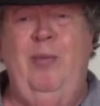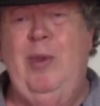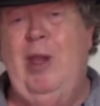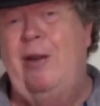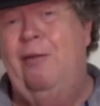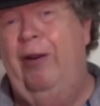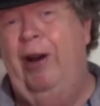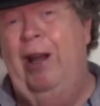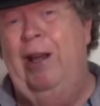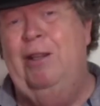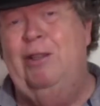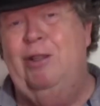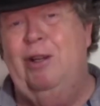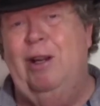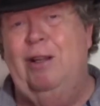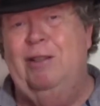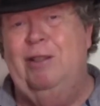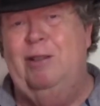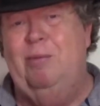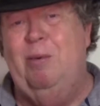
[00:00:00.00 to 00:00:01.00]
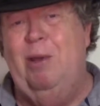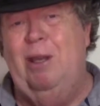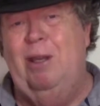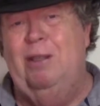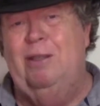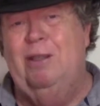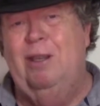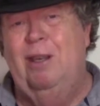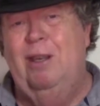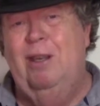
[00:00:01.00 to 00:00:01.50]
If your hands are out in
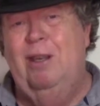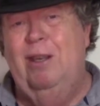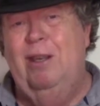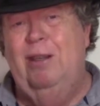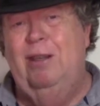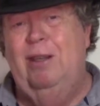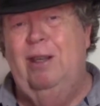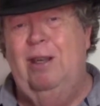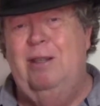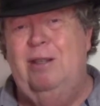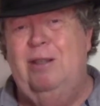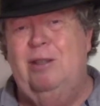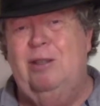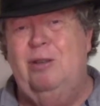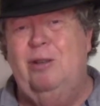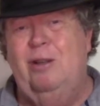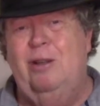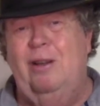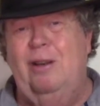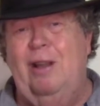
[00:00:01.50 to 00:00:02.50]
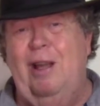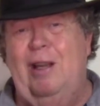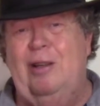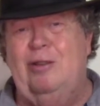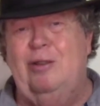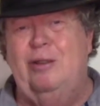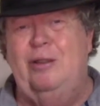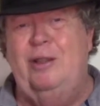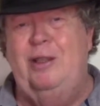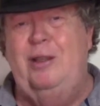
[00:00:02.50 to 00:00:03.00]
space, they just sort of
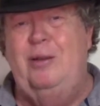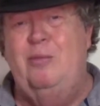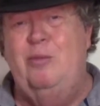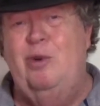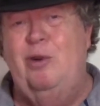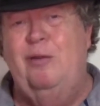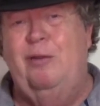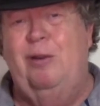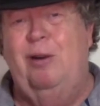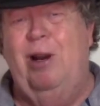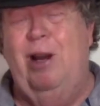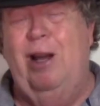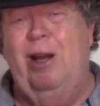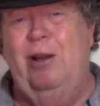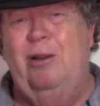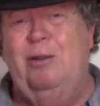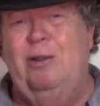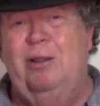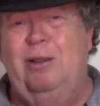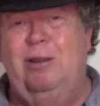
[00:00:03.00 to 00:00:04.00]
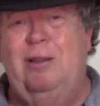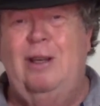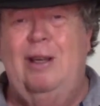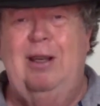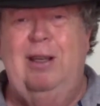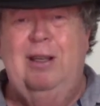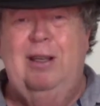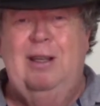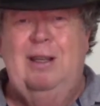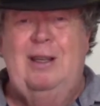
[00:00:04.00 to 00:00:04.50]
naturally move around, and
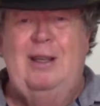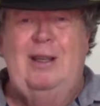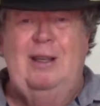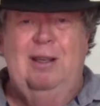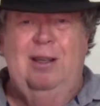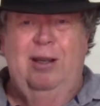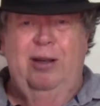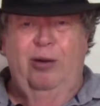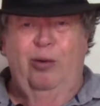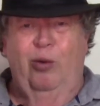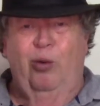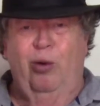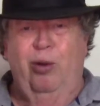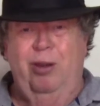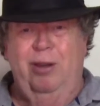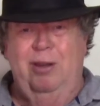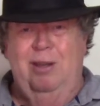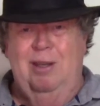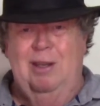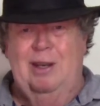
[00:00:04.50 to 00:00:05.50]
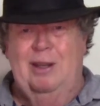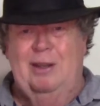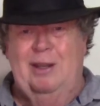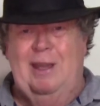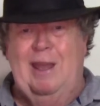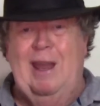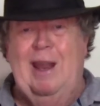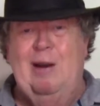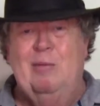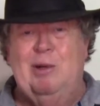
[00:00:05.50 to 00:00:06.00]
the
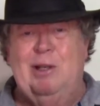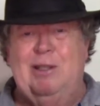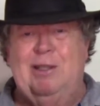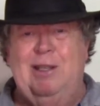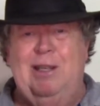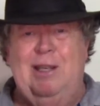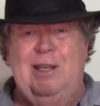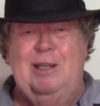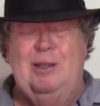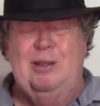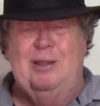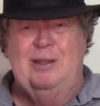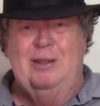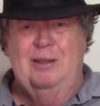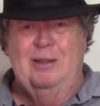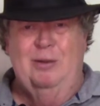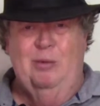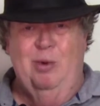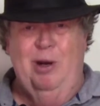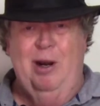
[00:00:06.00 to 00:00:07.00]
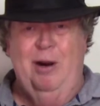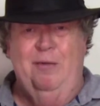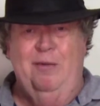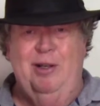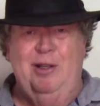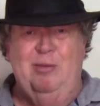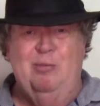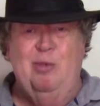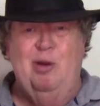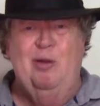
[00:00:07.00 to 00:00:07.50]
camera sees whatever
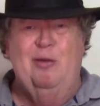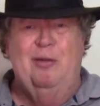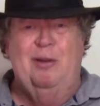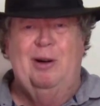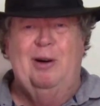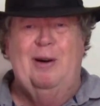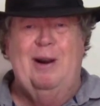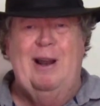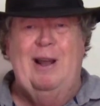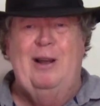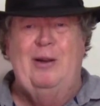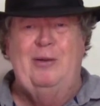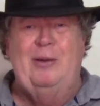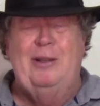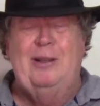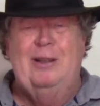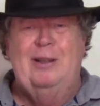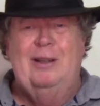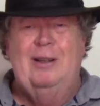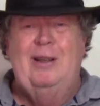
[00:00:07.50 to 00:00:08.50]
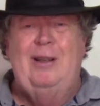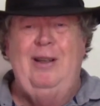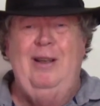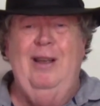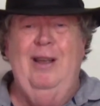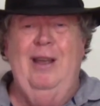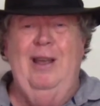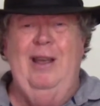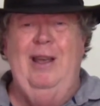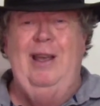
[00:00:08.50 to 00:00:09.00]
is moving around,
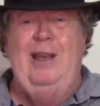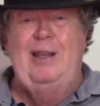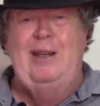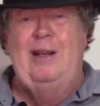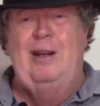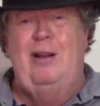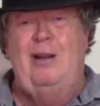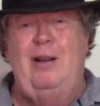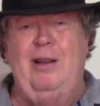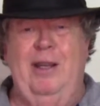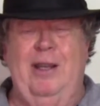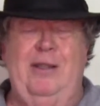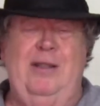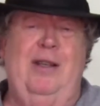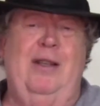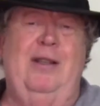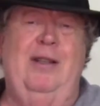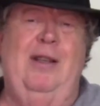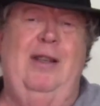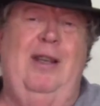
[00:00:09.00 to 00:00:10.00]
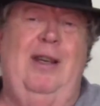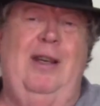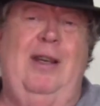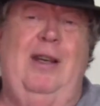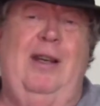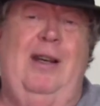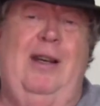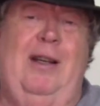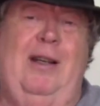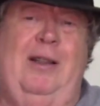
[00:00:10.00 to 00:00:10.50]
and it all gets into
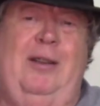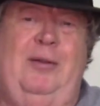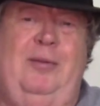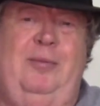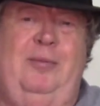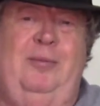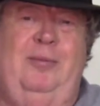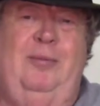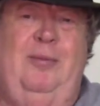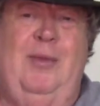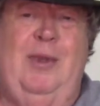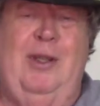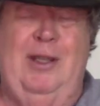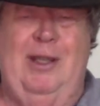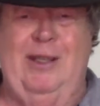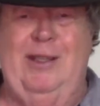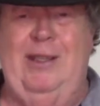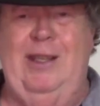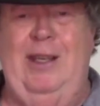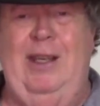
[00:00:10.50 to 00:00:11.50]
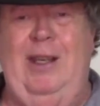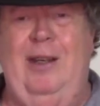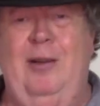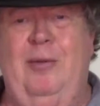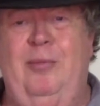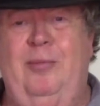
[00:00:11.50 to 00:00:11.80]
the scene.